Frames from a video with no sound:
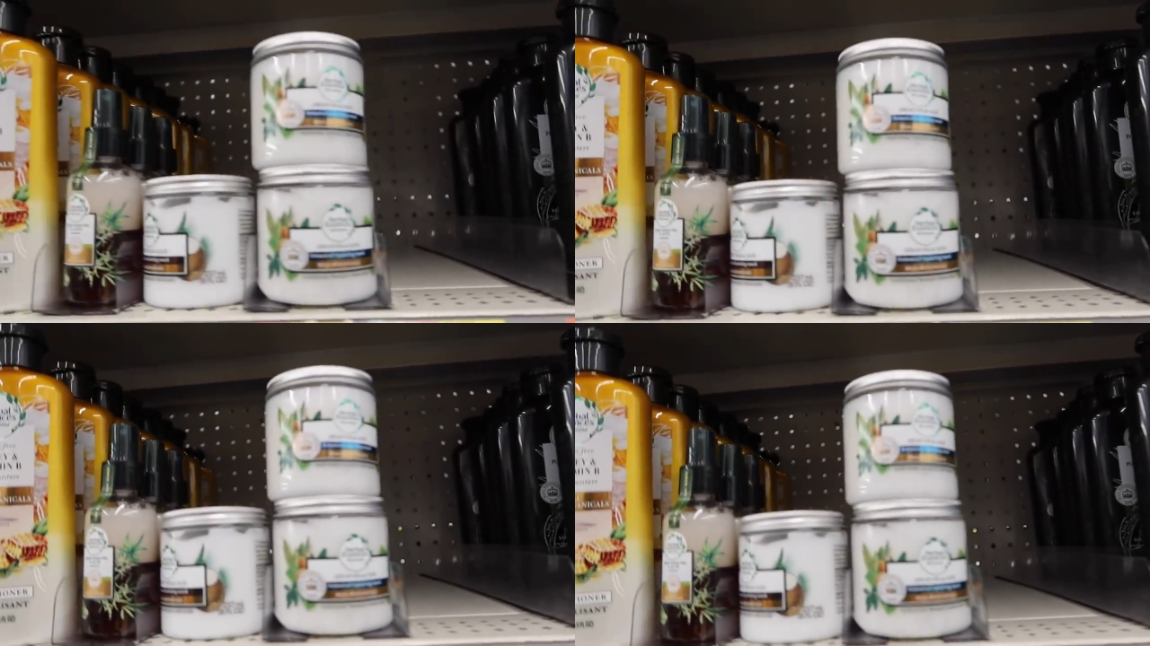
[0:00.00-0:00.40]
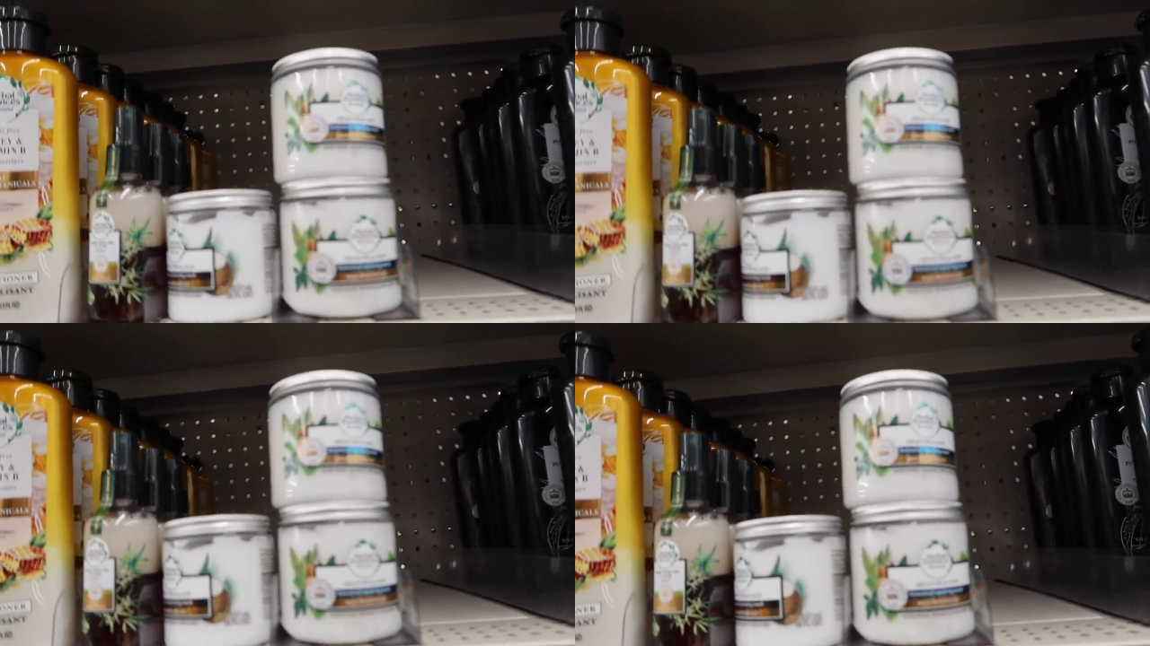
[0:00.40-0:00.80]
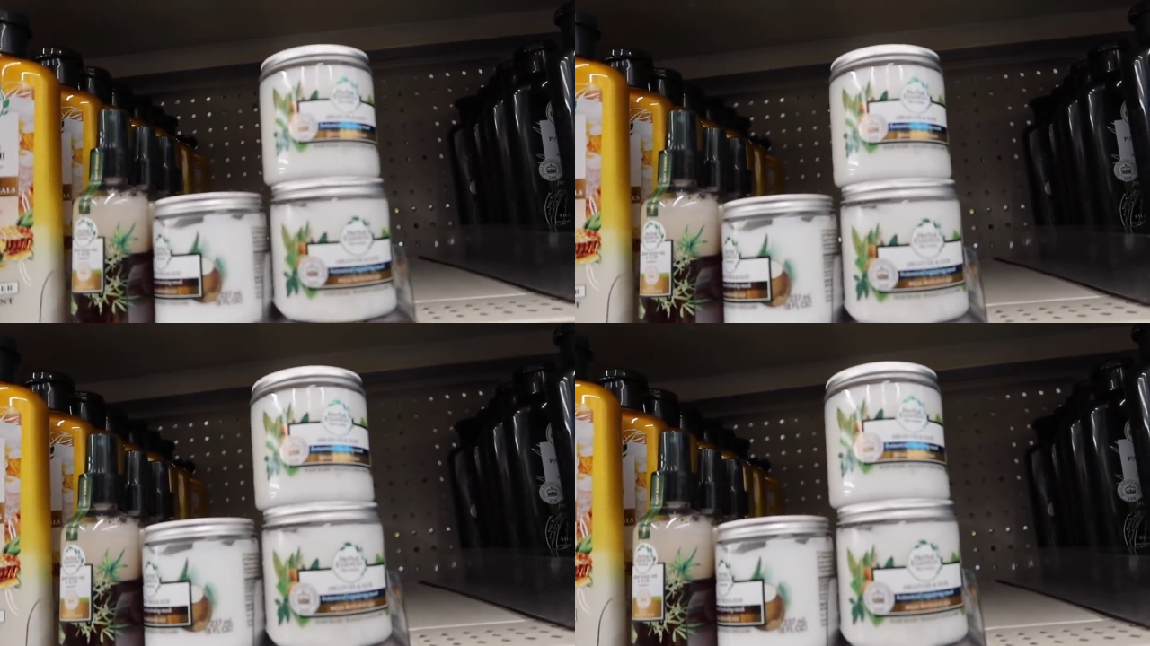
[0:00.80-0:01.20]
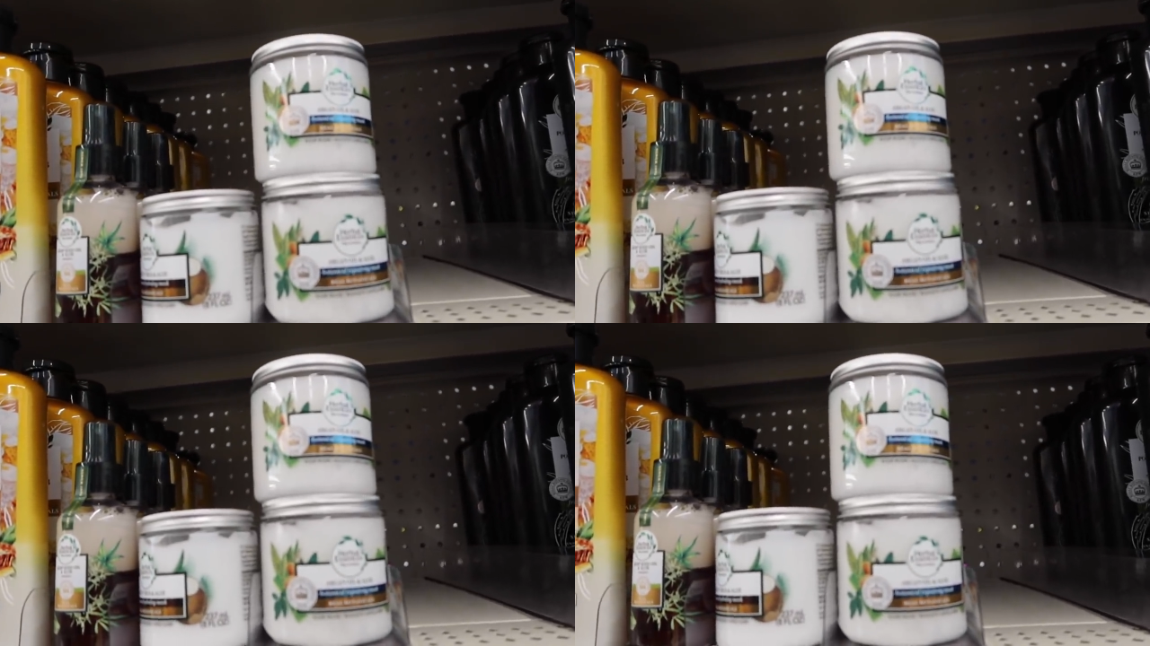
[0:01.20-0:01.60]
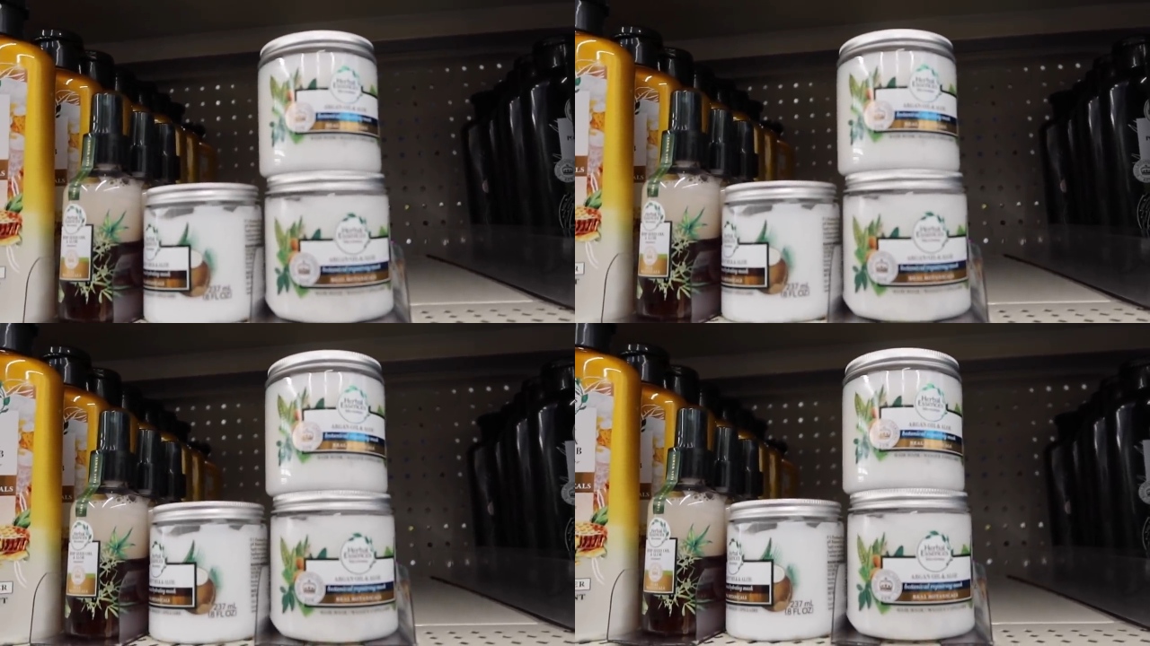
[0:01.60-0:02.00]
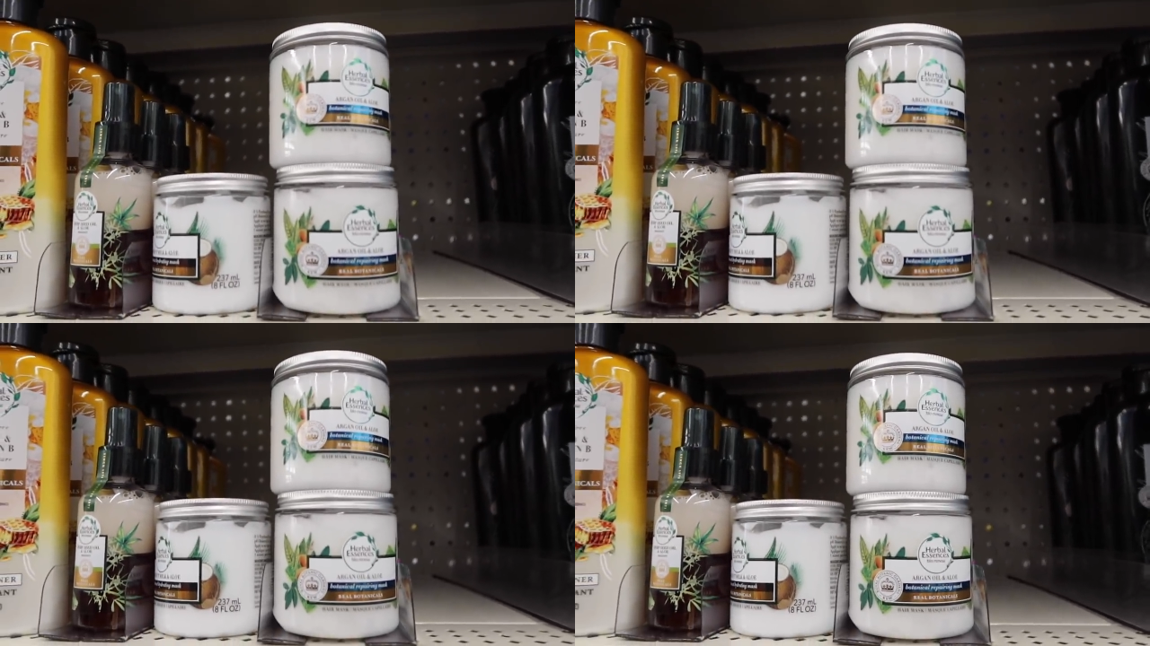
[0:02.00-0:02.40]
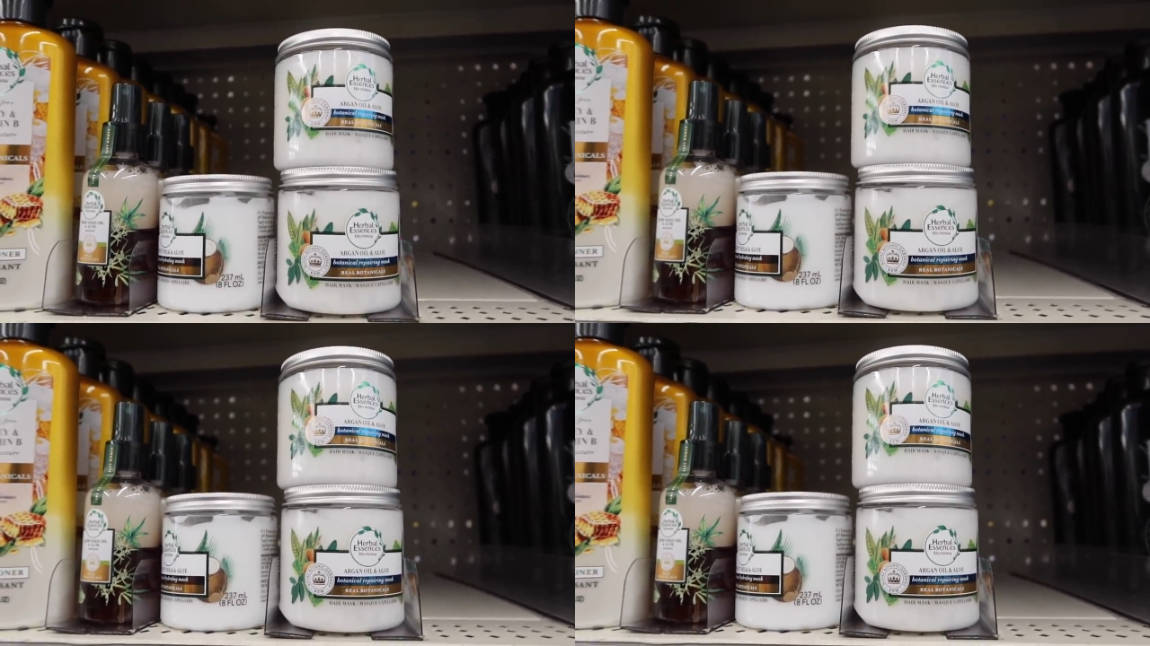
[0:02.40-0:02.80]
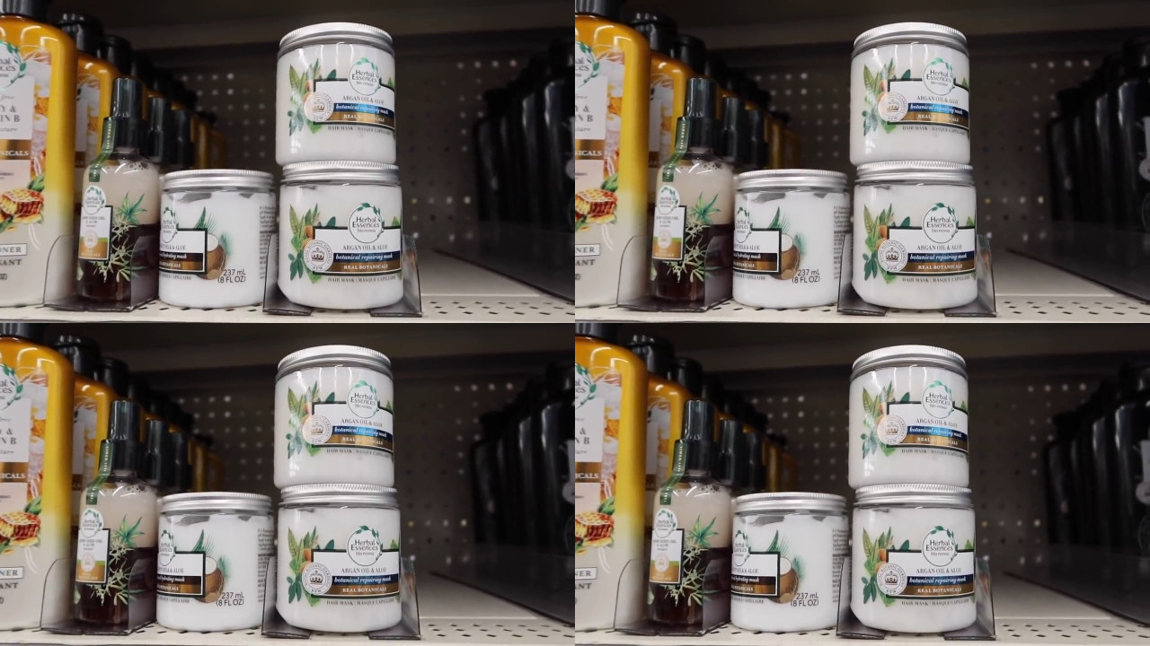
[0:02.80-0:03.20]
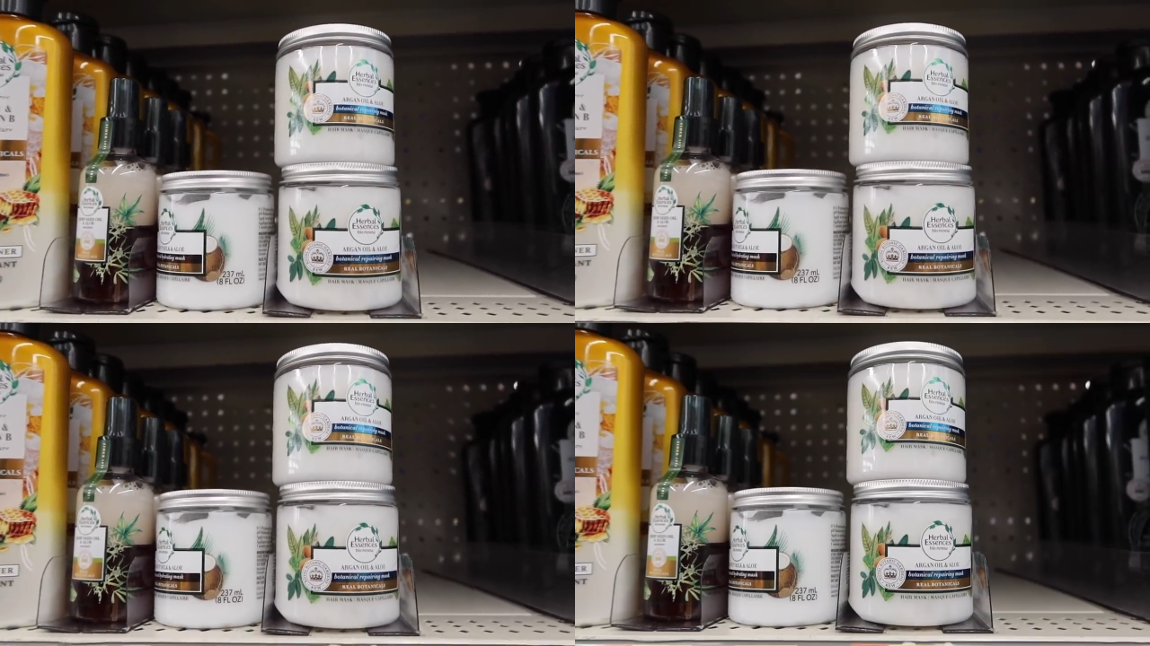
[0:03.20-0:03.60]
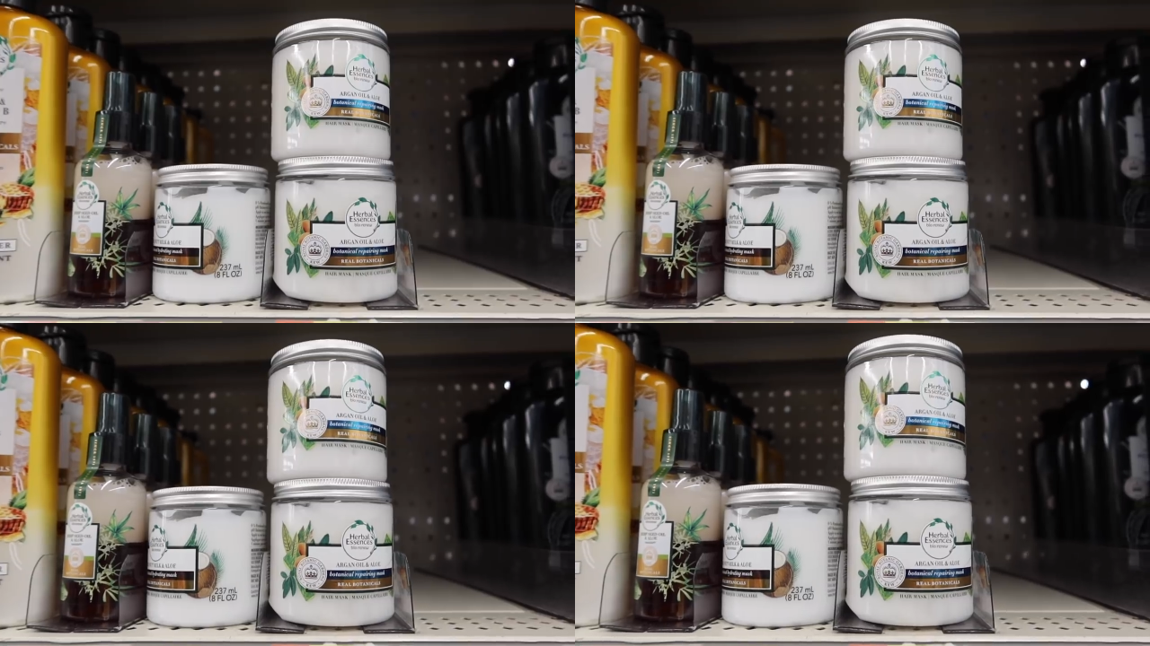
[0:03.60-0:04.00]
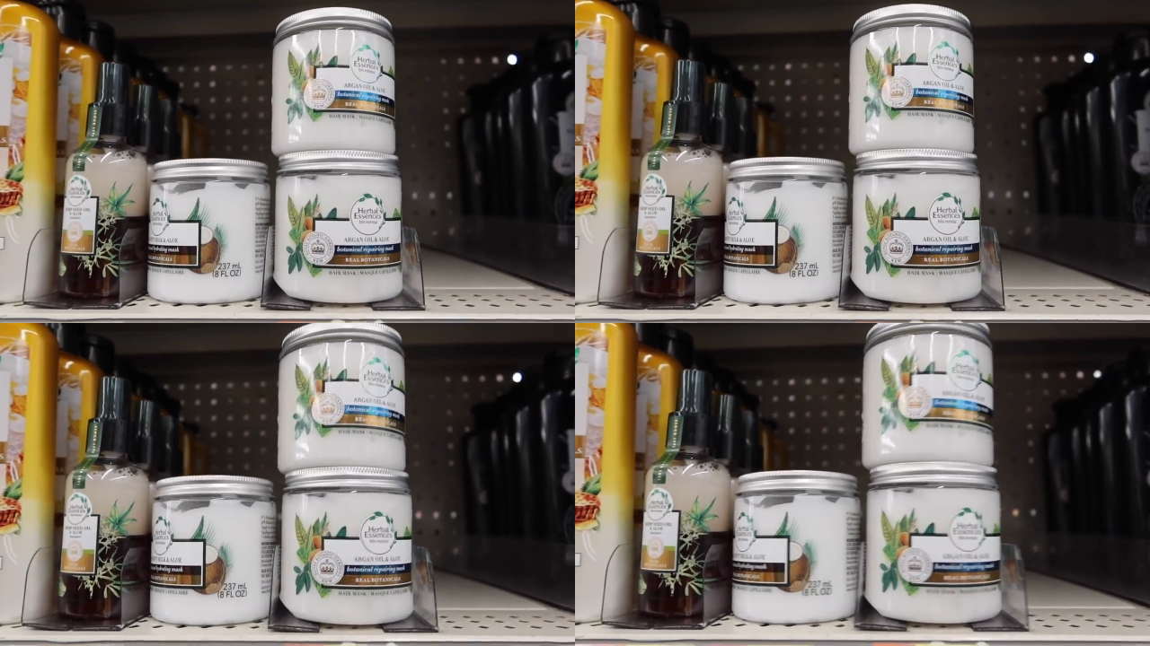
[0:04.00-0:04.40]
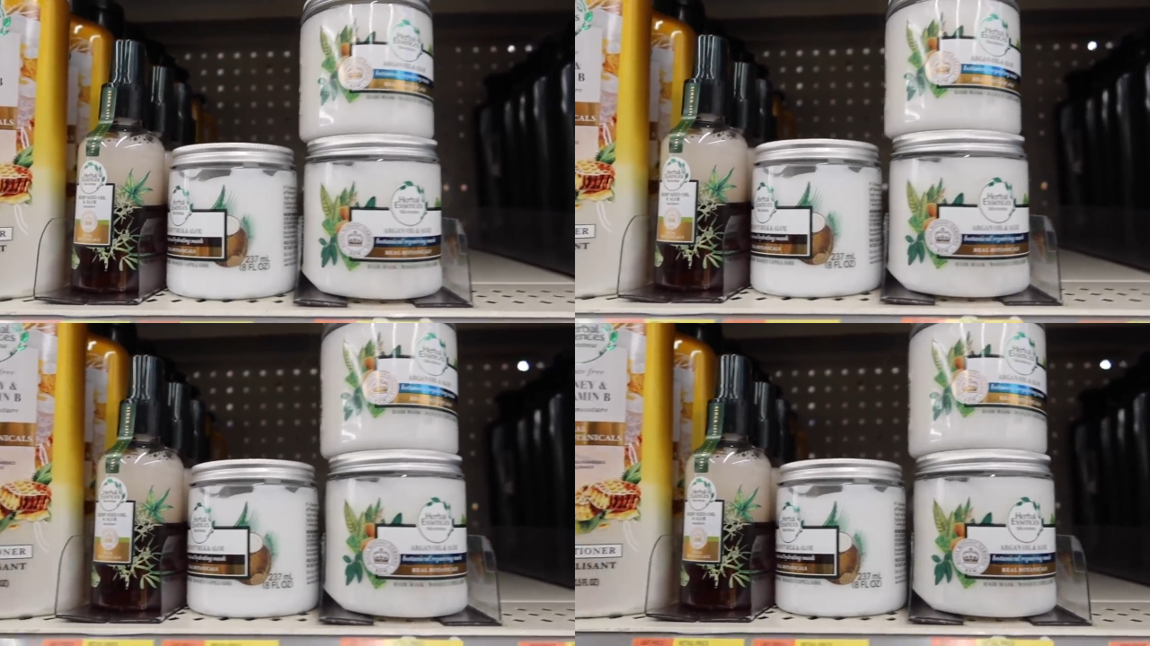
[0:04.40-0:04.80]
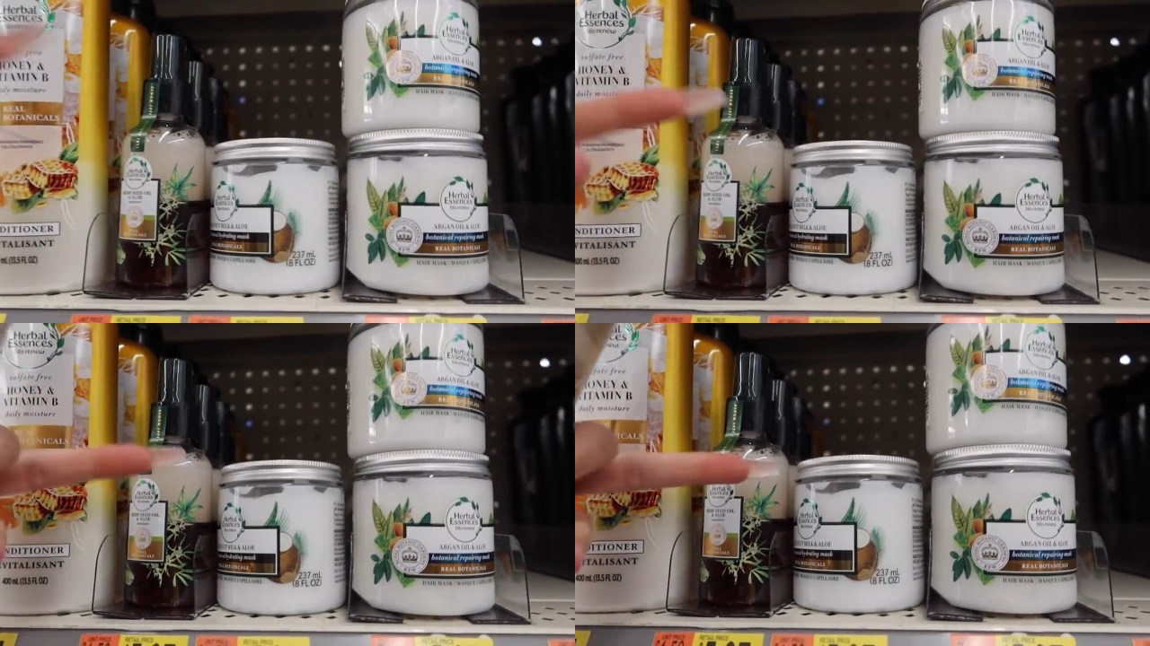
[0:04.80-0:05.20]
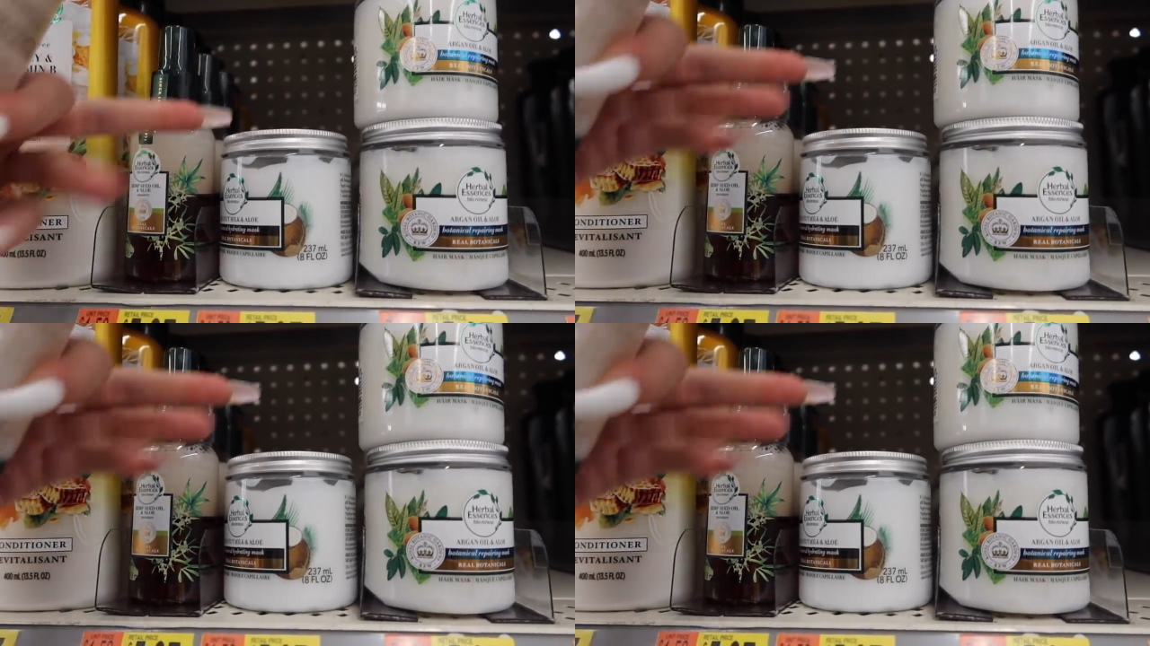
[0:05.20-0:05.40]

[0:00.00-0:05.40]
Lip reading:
No face is visible, so there are no lips to read.